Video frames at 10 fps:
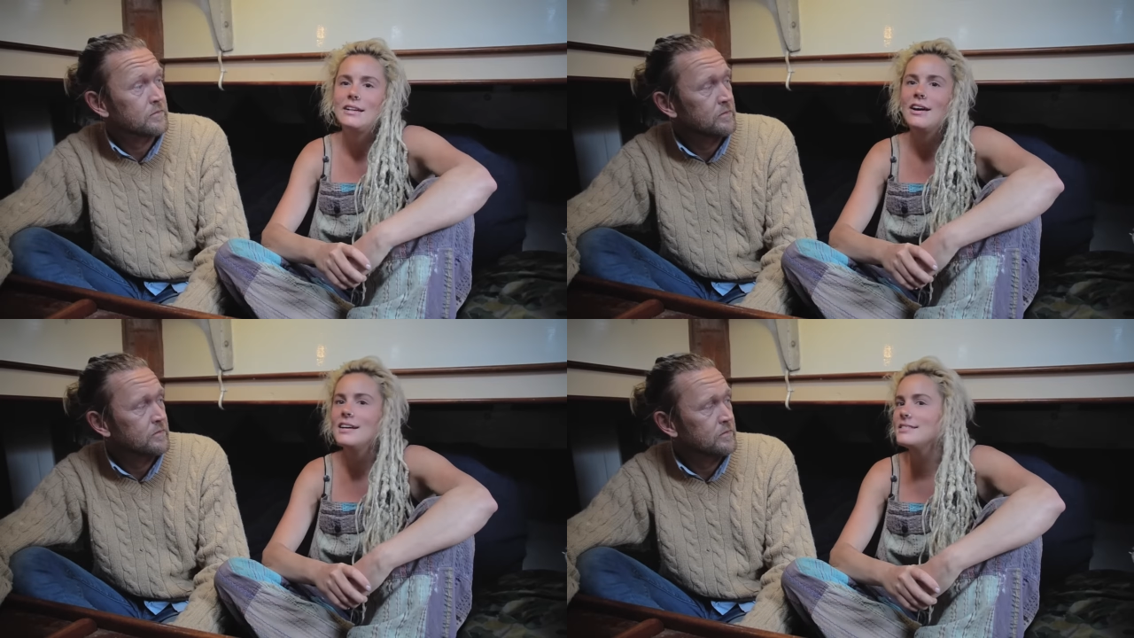Speaker 1: the
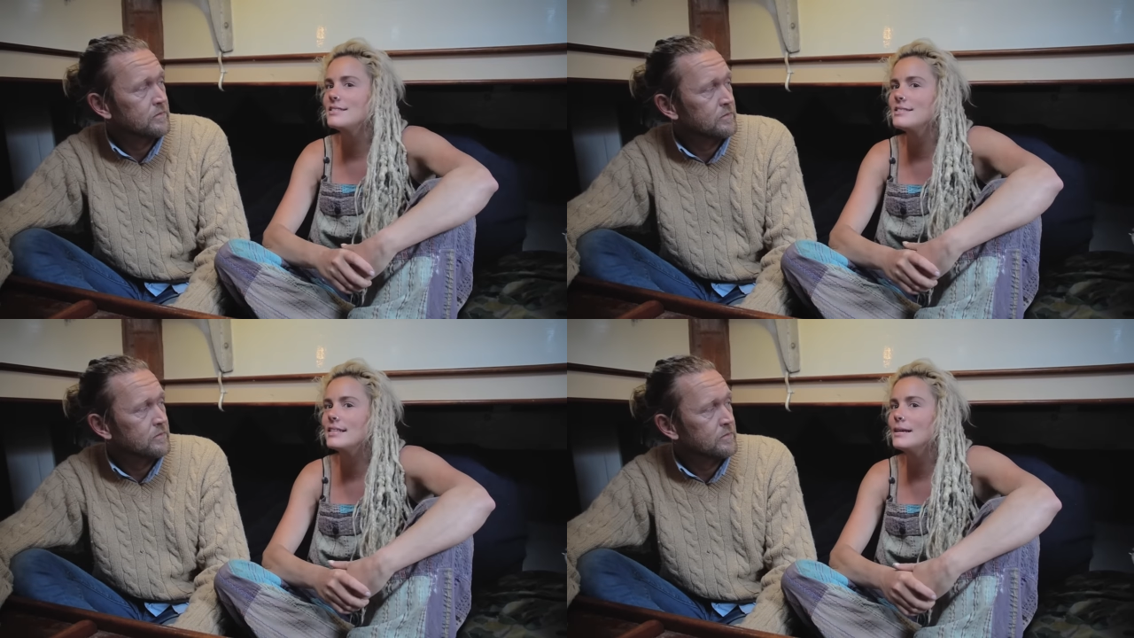
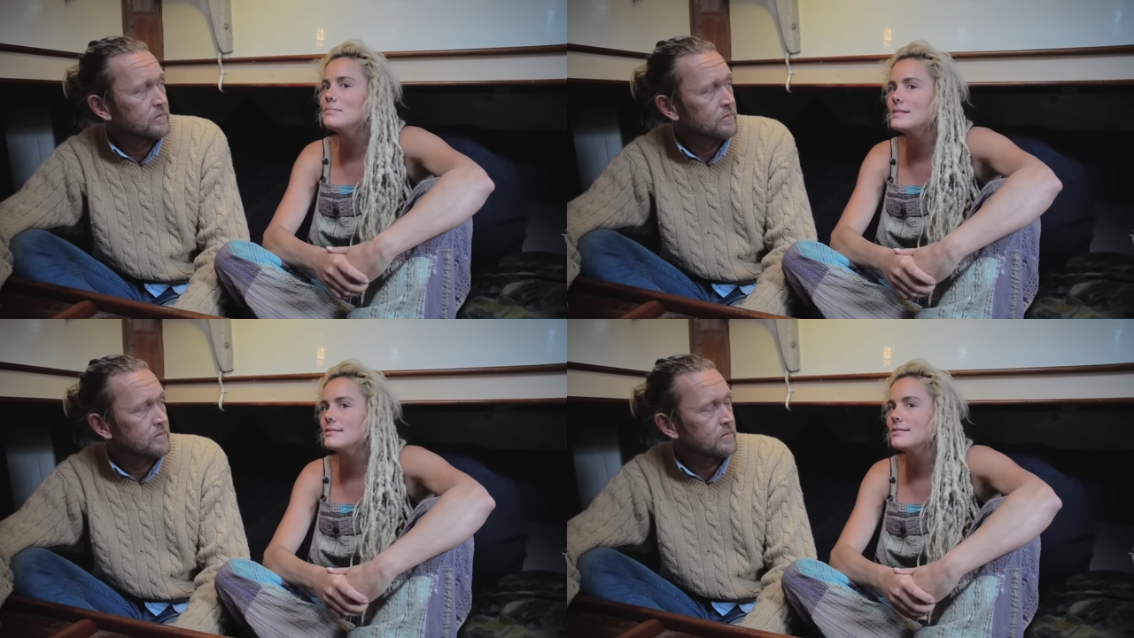nicest sleeps
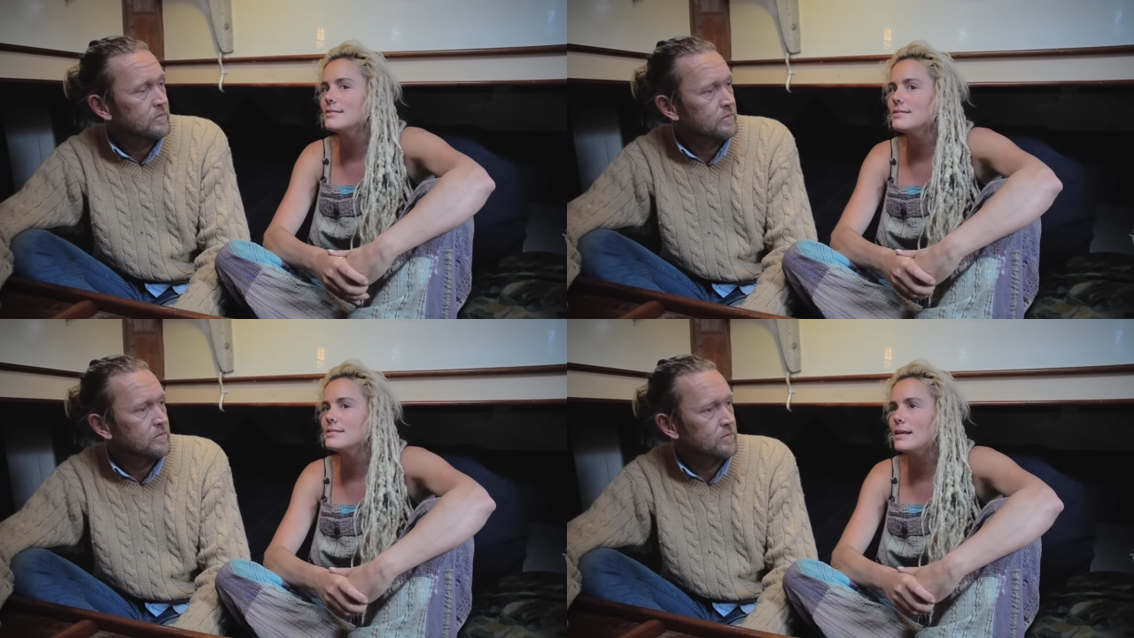
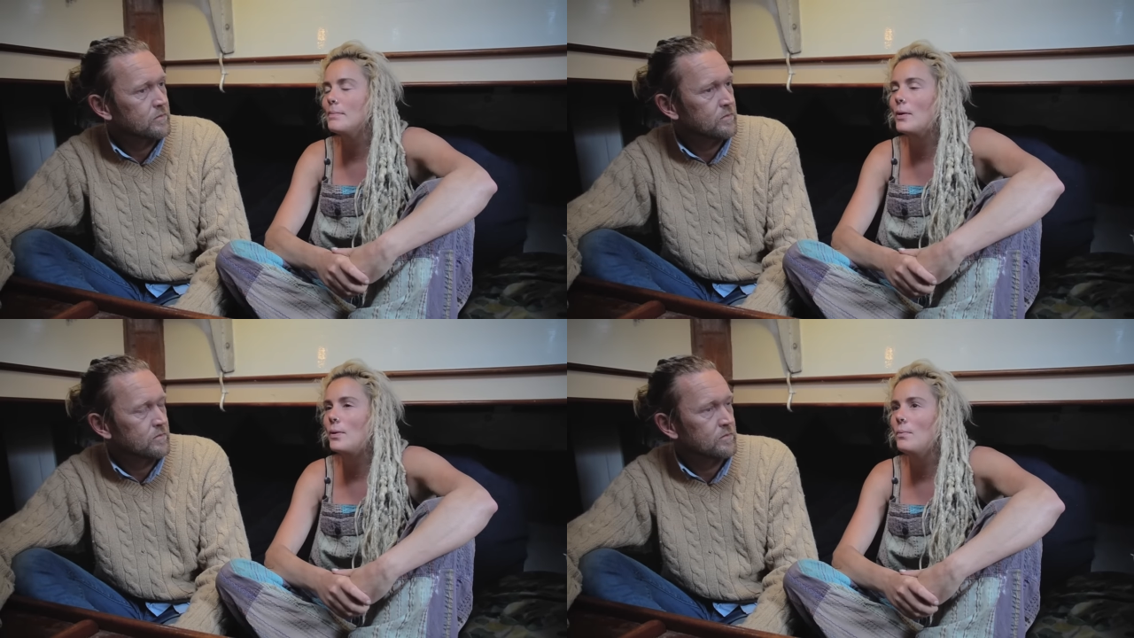
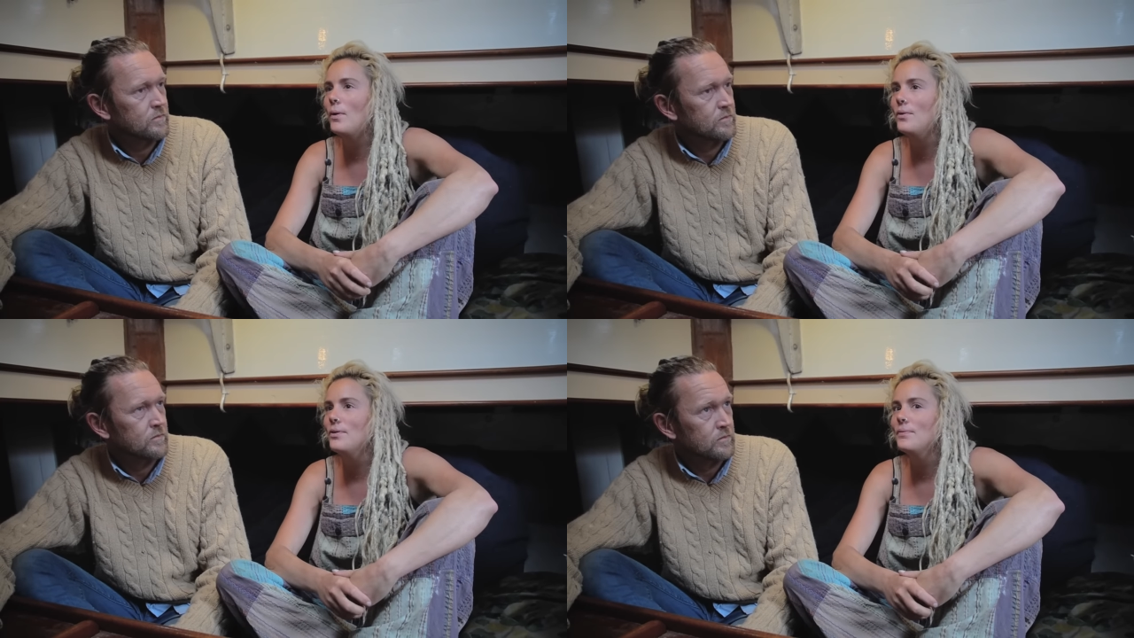sleeping on a boat.